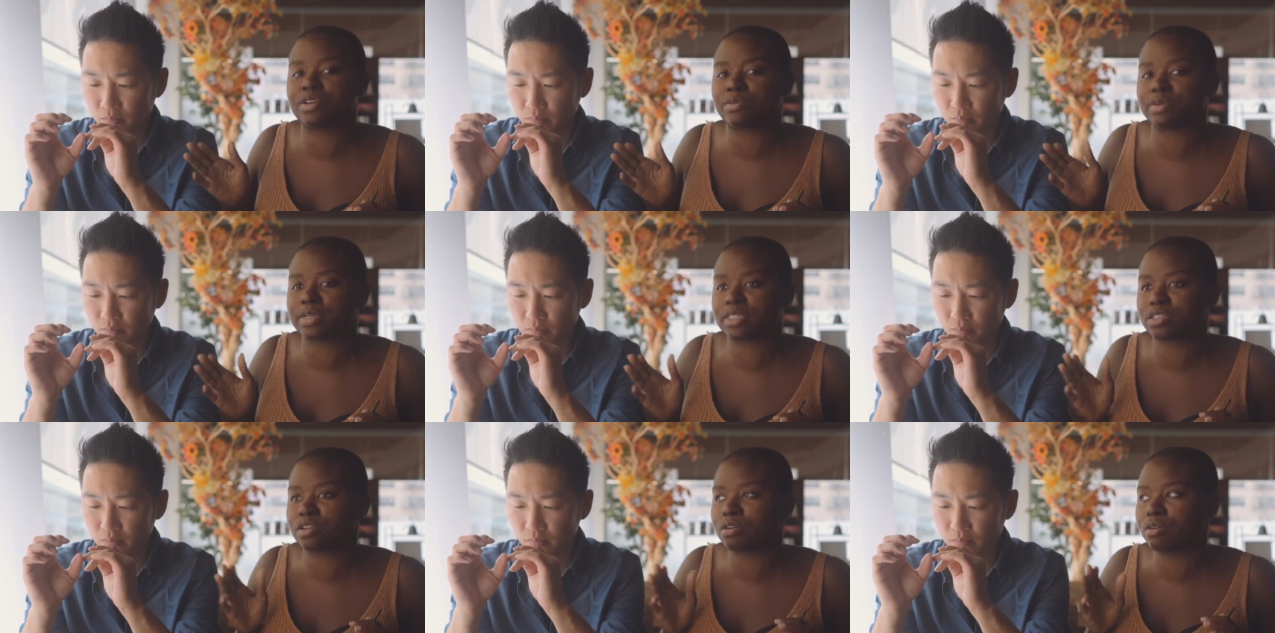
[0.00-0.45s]
Speaker 1: There
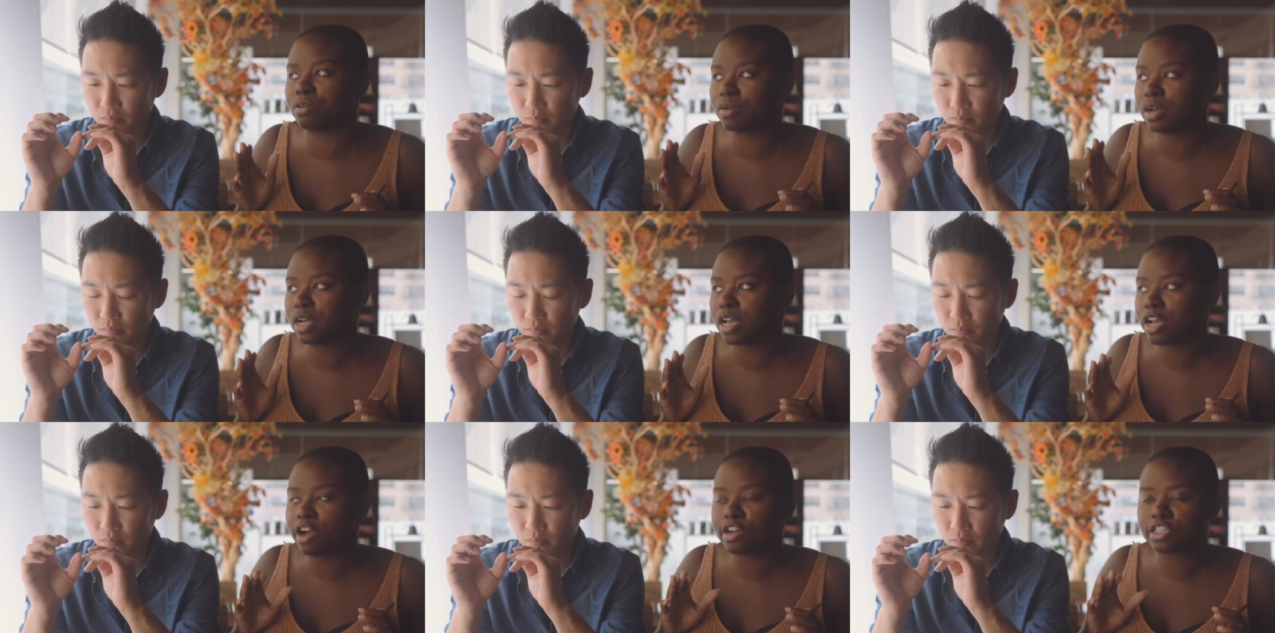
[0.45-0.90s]
was no
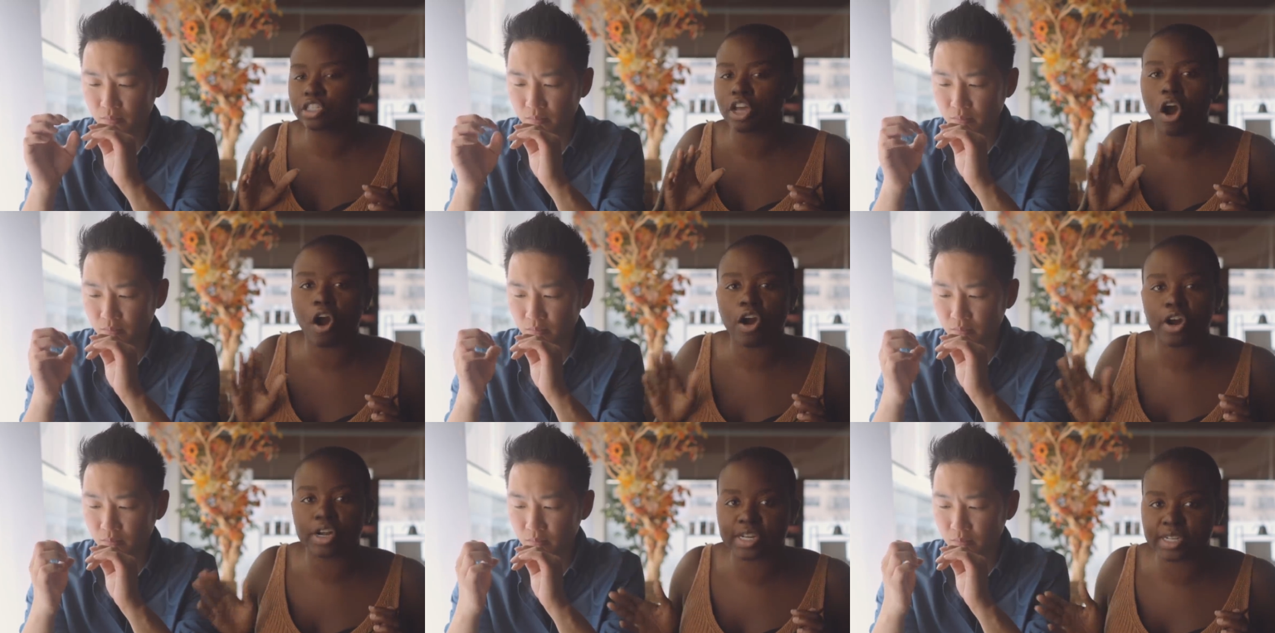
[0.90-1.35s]

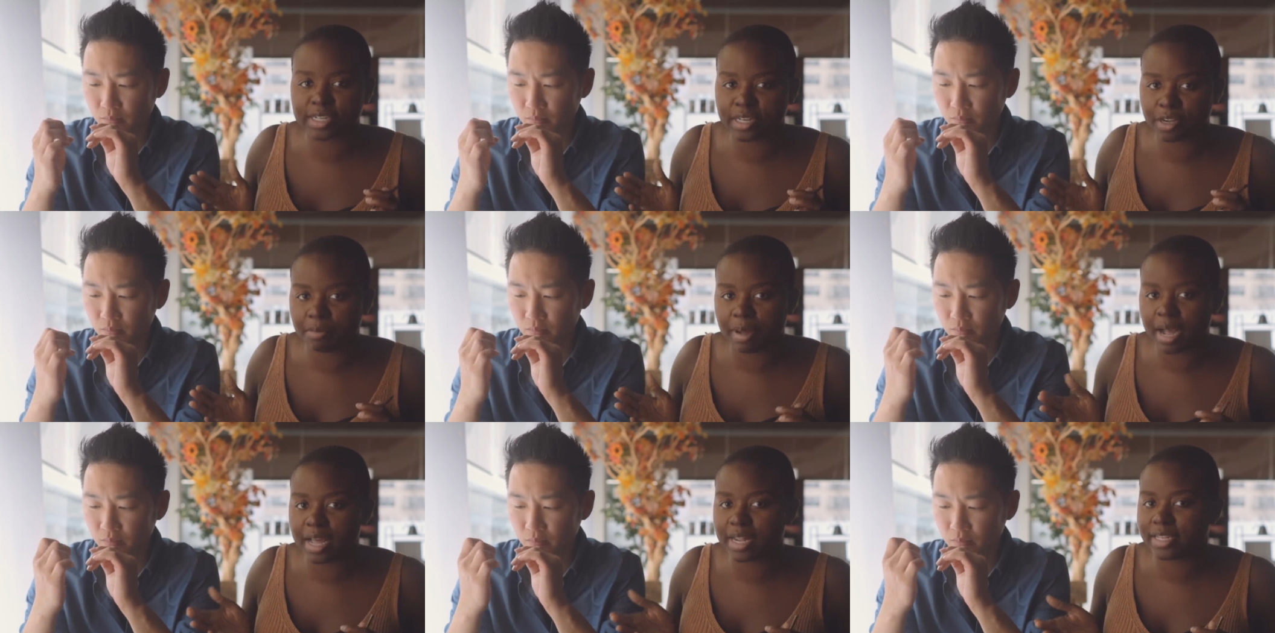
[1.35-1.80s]
Target
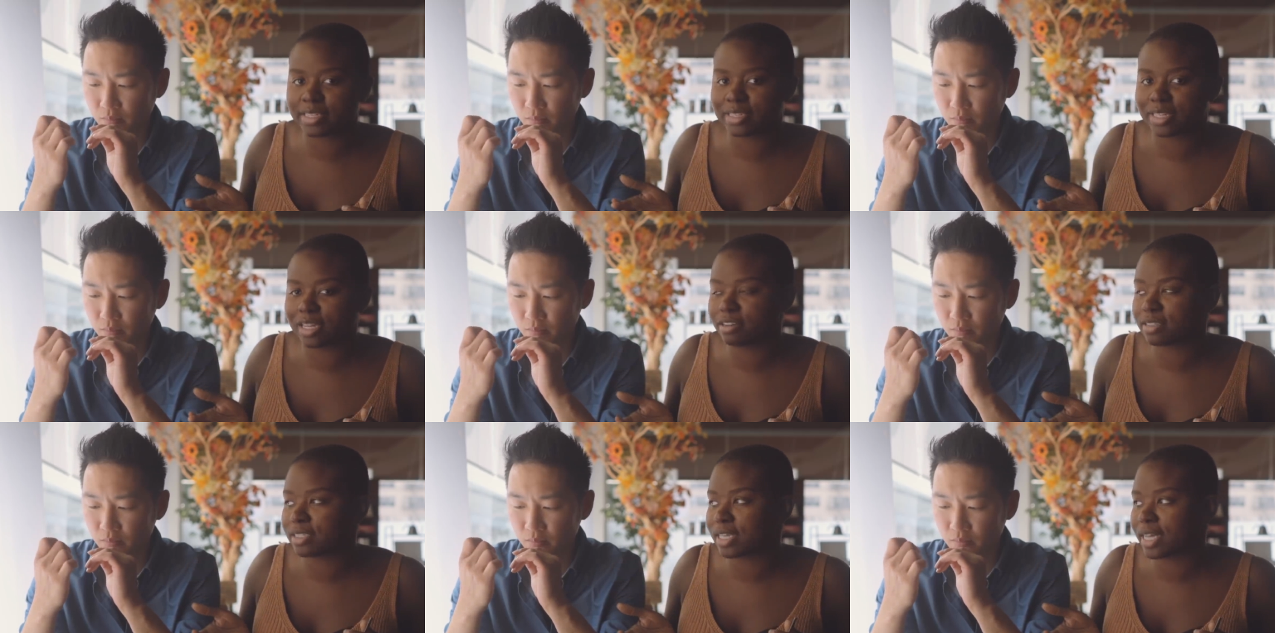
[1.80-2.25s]
nearby that
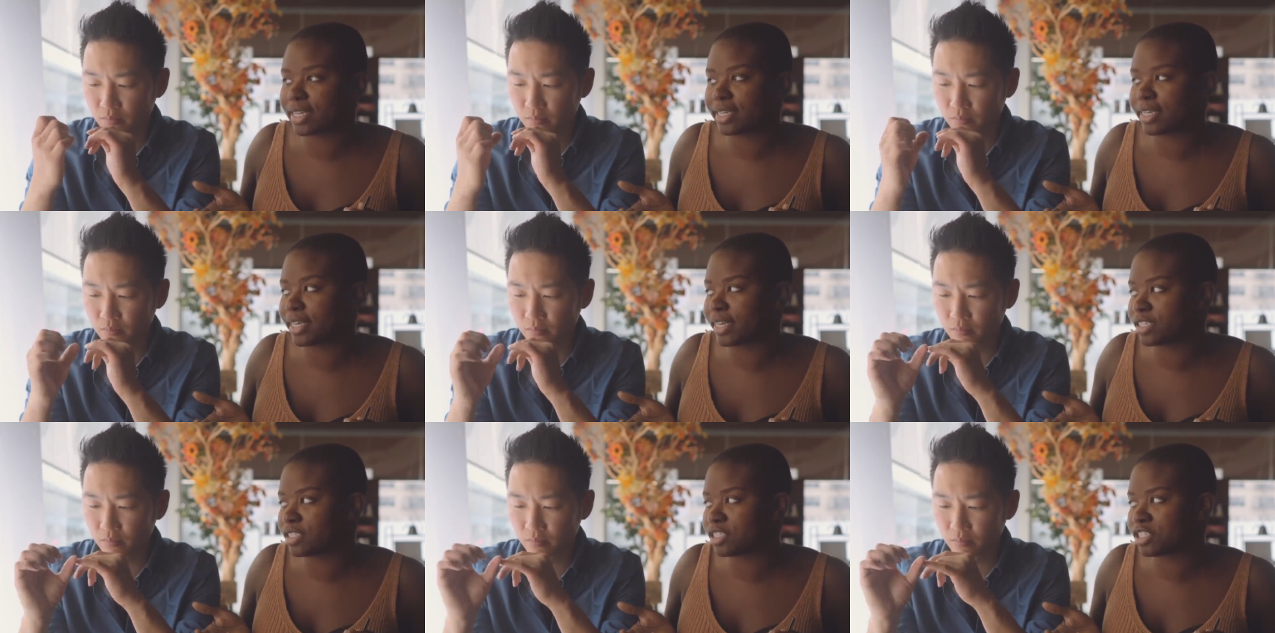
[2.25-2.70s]
sells like
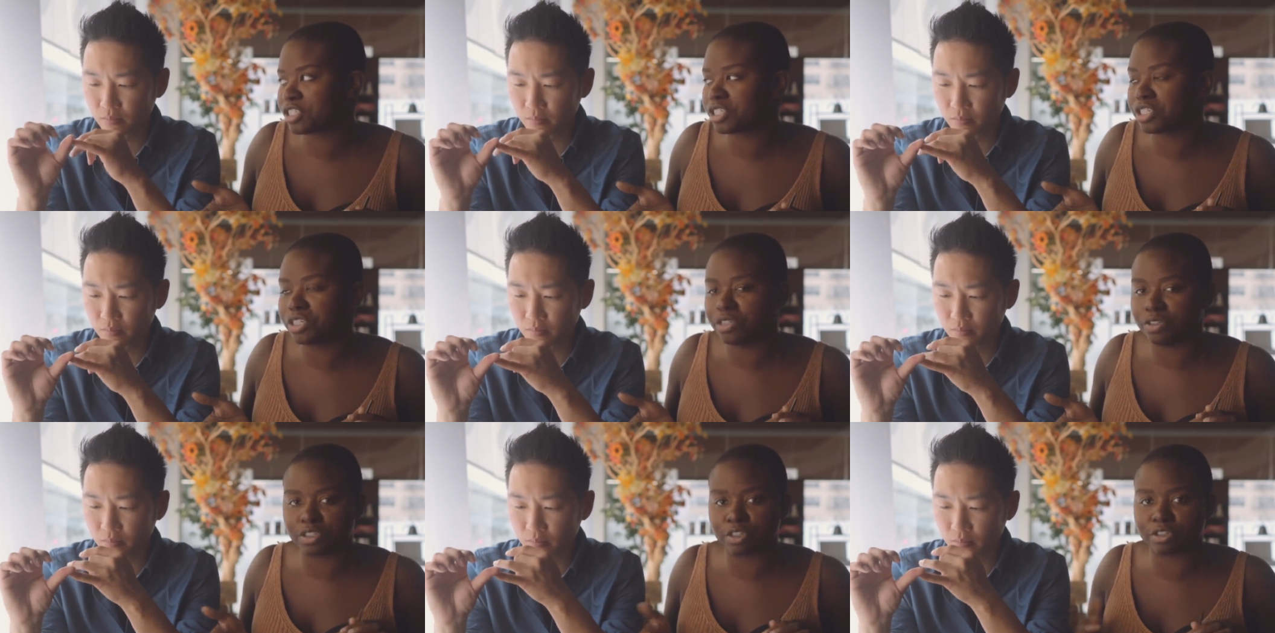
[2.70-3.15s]
kids
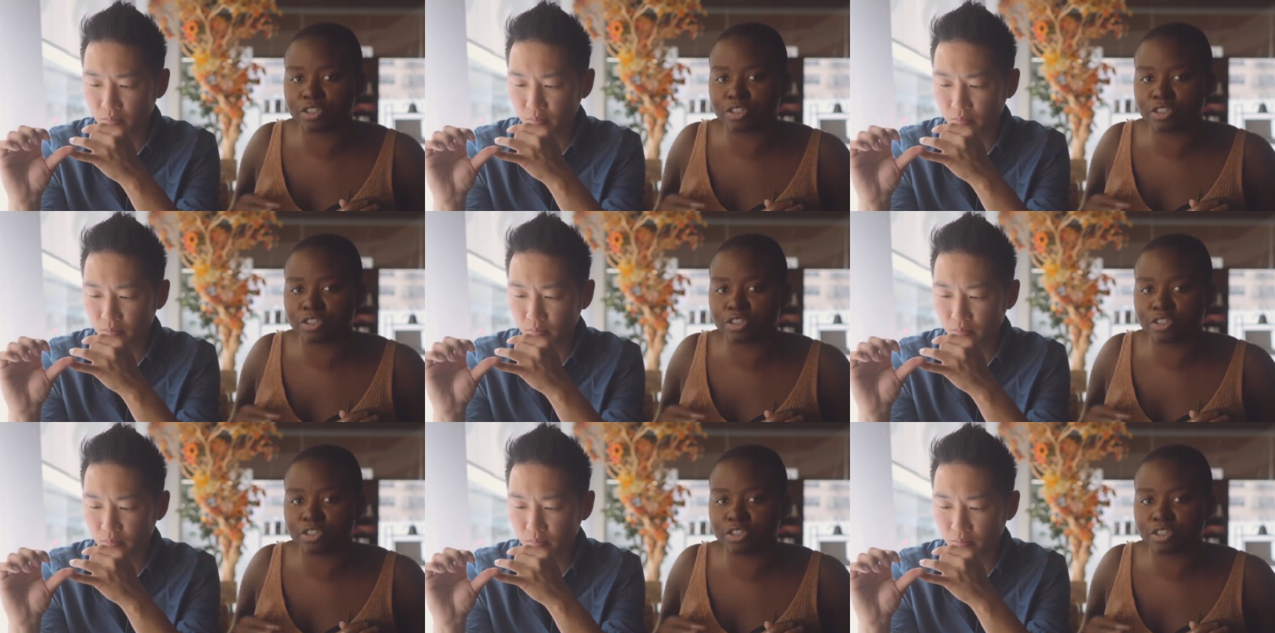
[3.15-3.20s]
shoes.